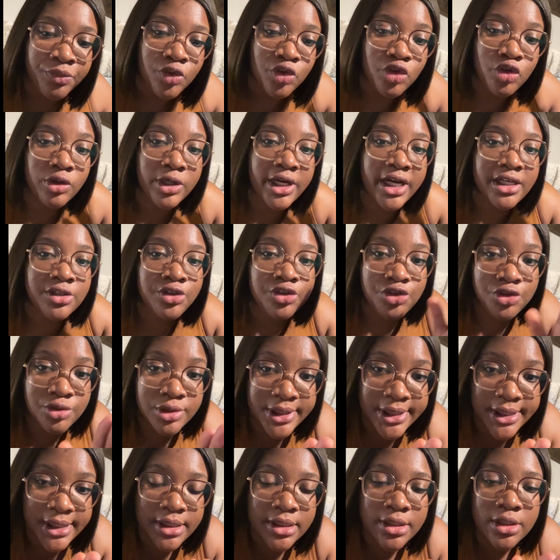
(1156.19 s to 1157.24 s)
you can
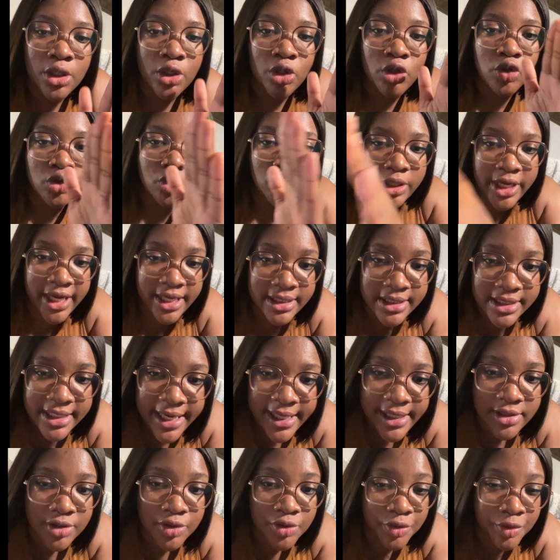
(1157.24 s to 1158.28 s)
use it to enter
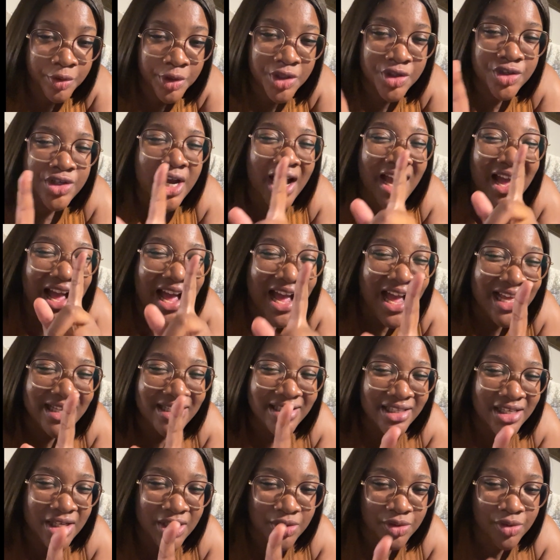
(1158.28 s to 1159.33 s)
into Croatia
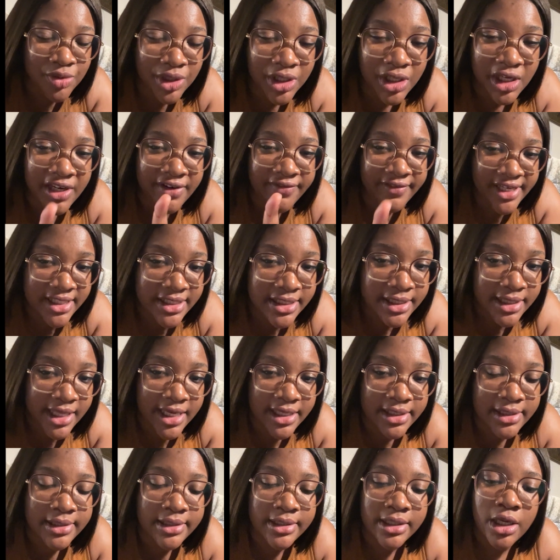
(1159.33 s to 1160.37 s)
as a UK
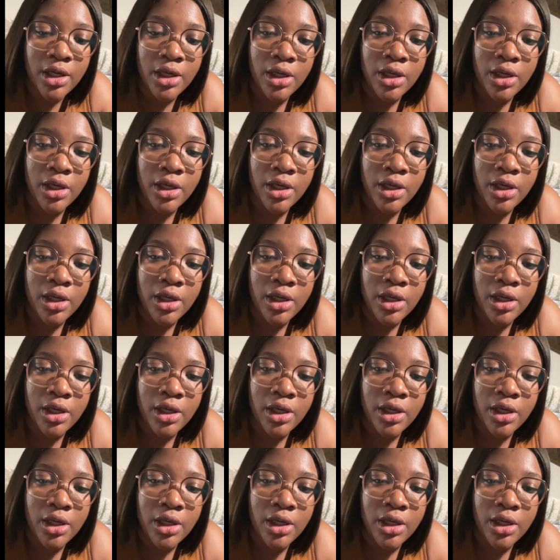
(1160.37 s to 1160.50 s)
resident.